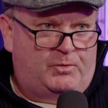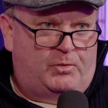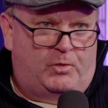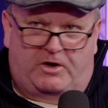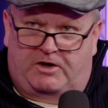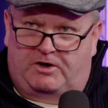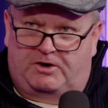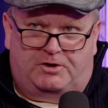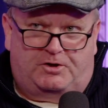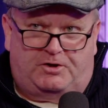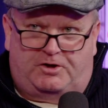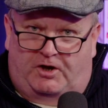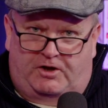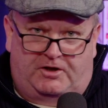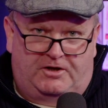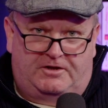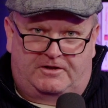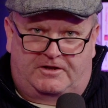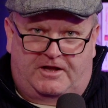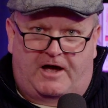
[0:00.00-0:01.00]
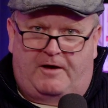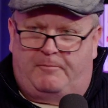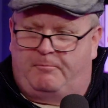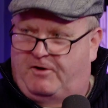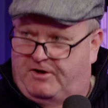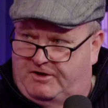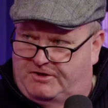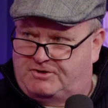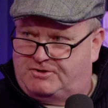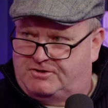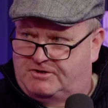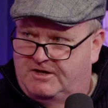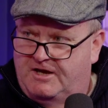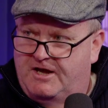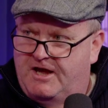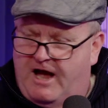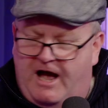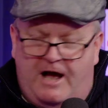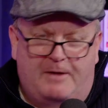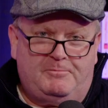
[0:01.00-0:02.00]
the world turned that much?
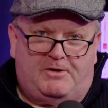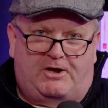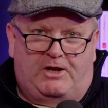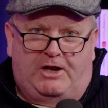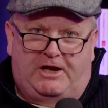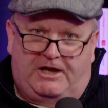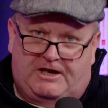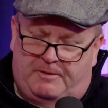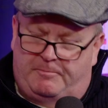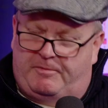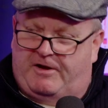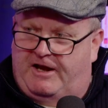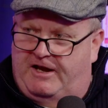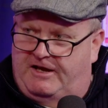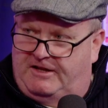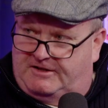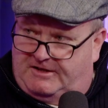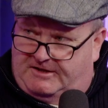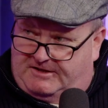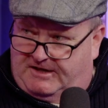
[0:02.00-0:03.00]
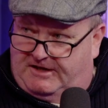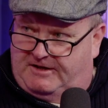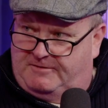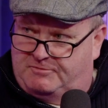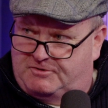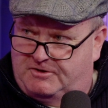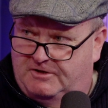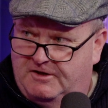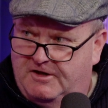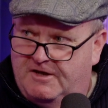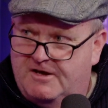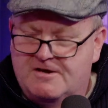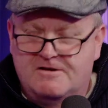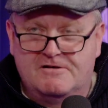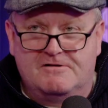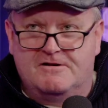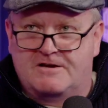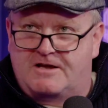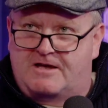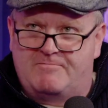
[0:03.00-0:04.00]
I'm clearly behind the times.
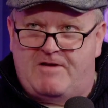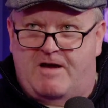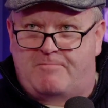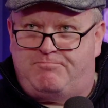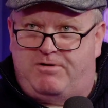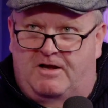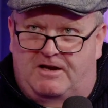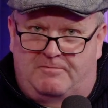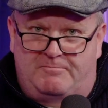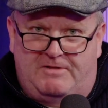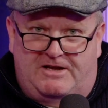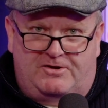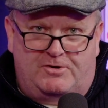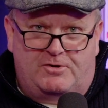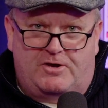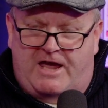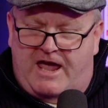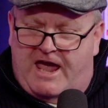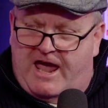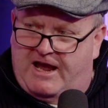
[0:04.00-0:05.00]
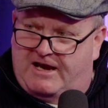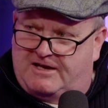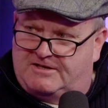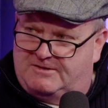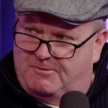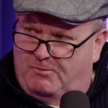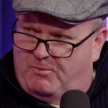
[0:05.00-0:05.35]
Oh, give me a pillow made out of eggs.